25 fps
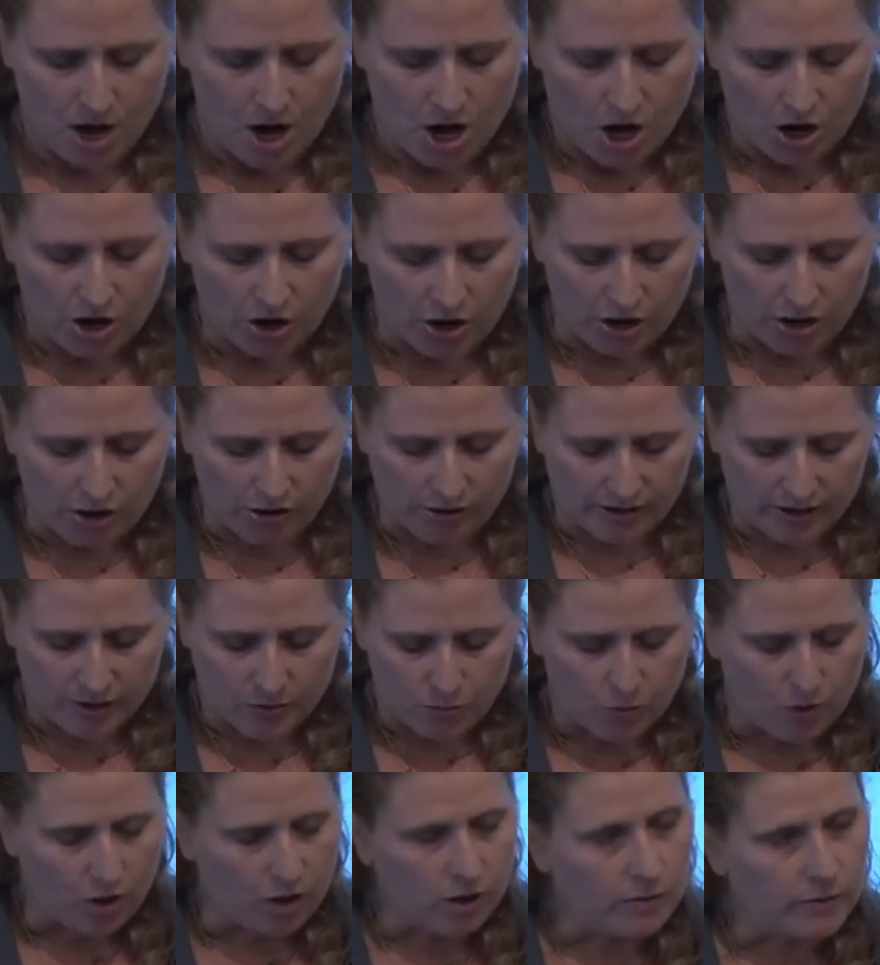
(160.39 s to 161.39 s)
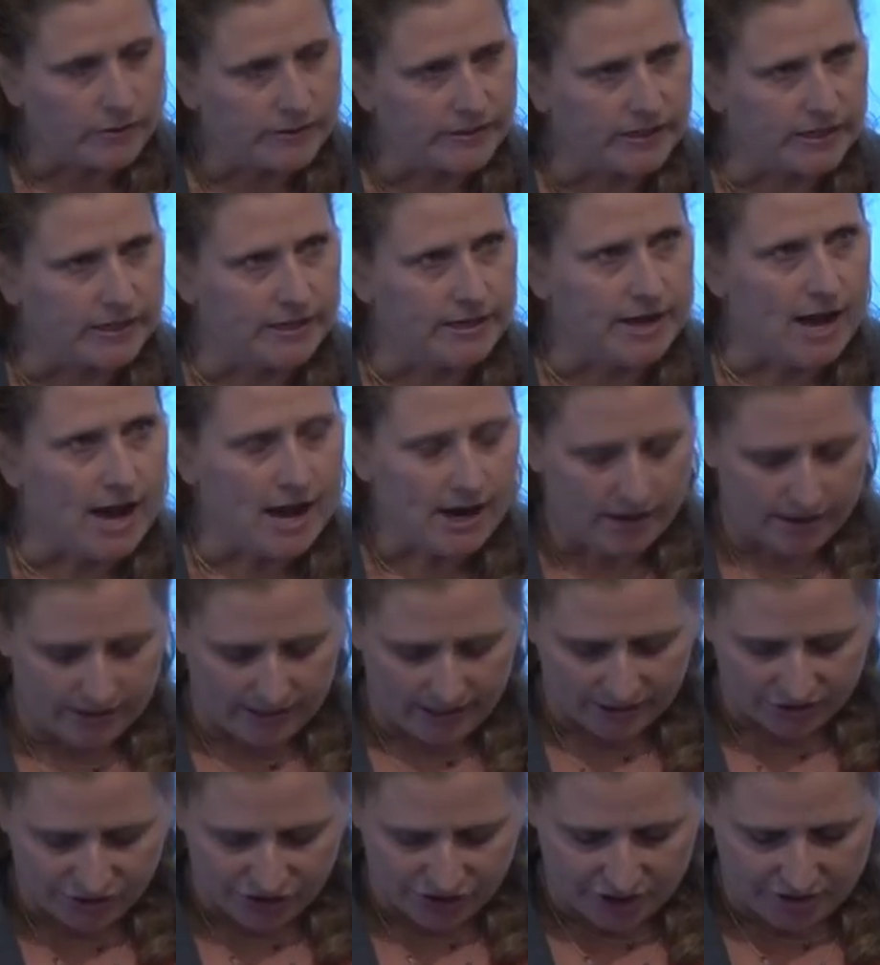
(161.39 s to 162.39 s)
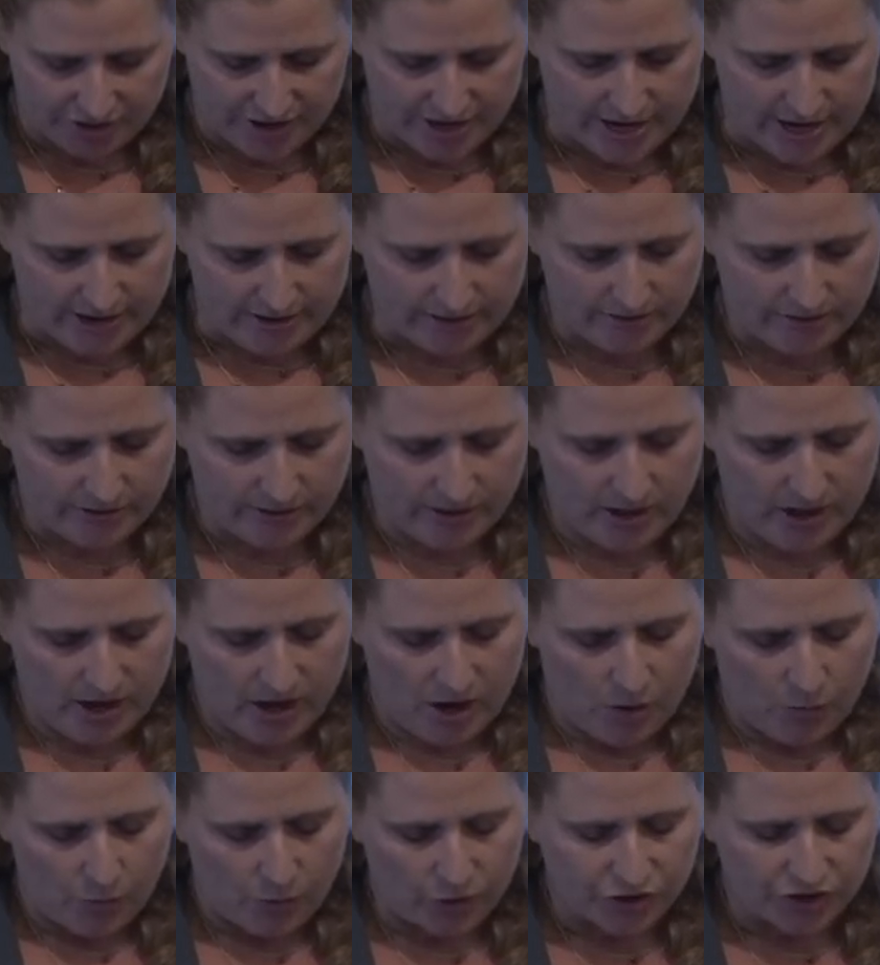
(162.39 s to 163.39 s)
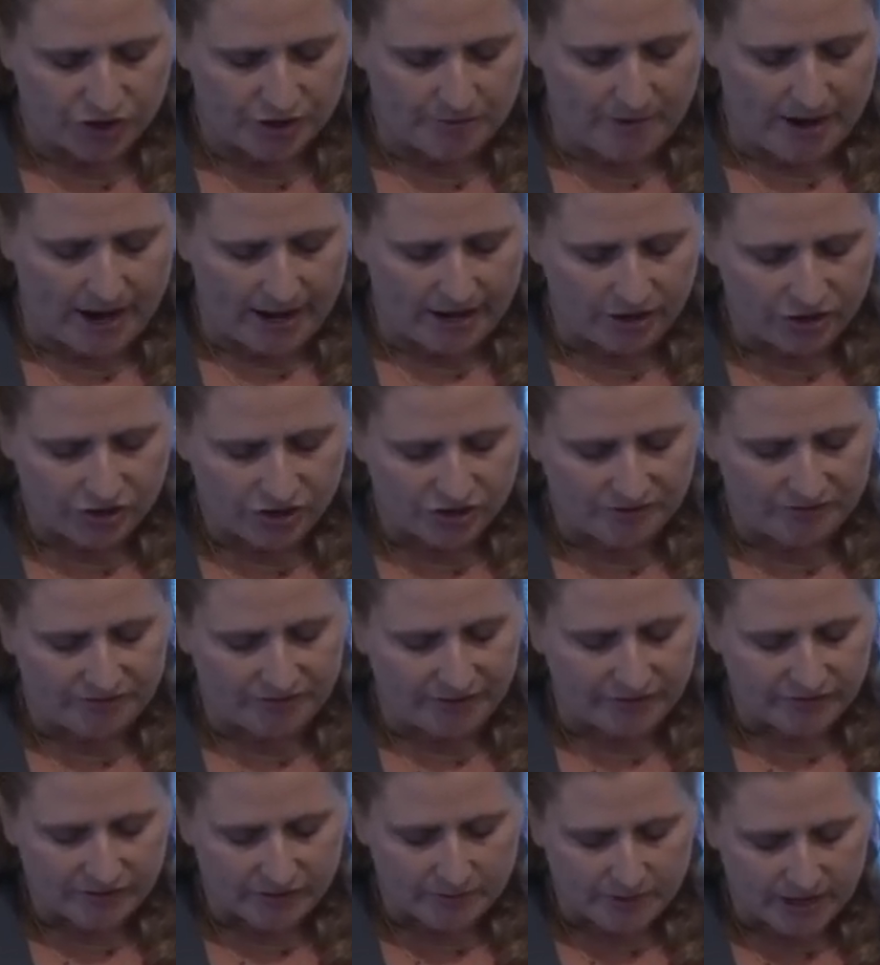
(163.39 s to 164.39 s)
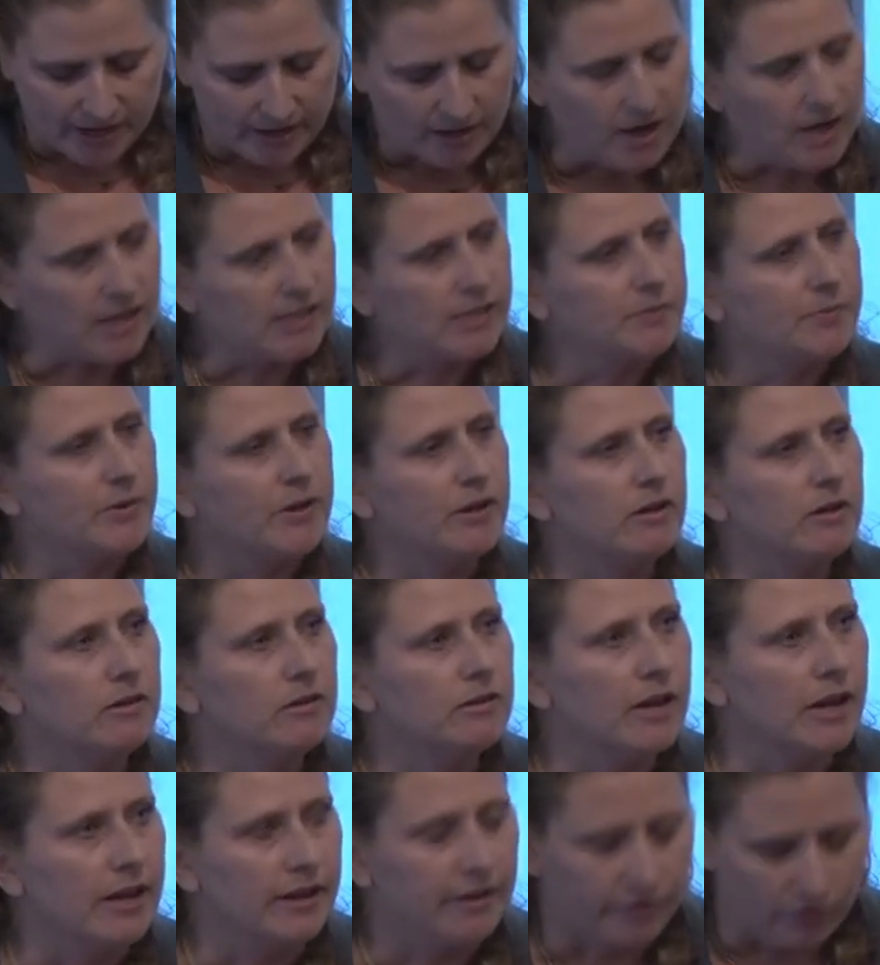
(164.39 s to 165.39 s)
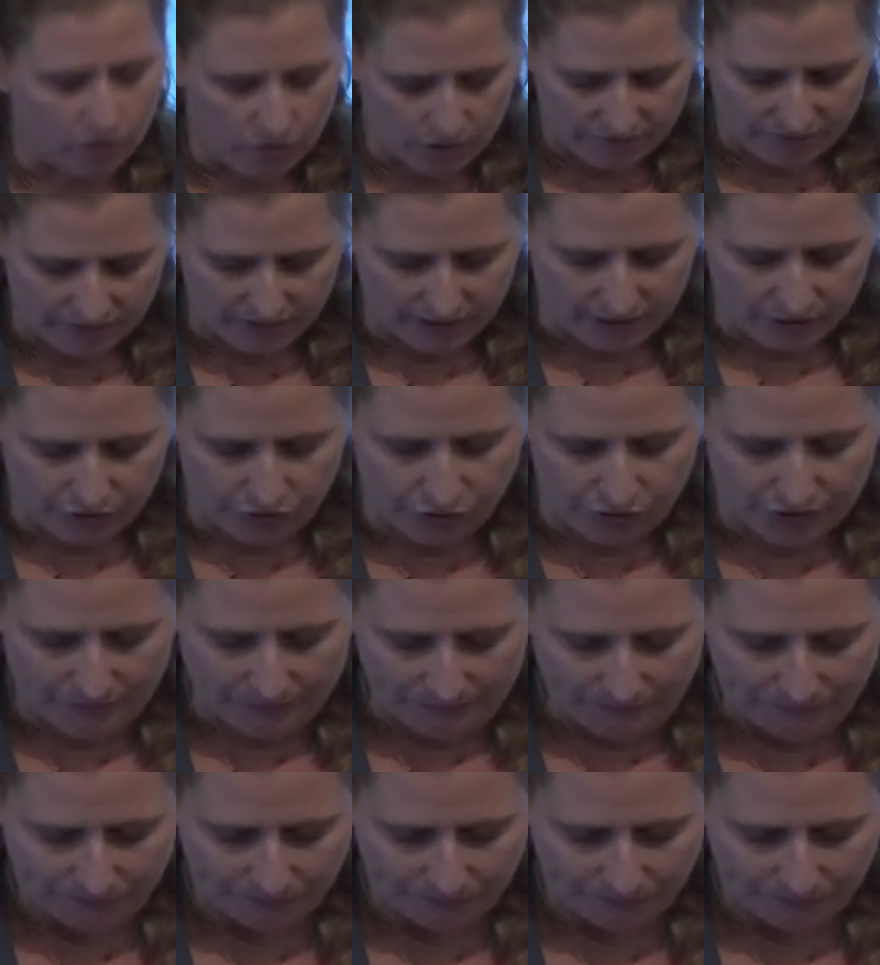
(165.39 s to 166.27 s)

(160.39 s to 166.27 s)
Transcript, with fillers: Her early work was in Naka, Nigeria, where she managed a 50-bed hospital and an orphanage.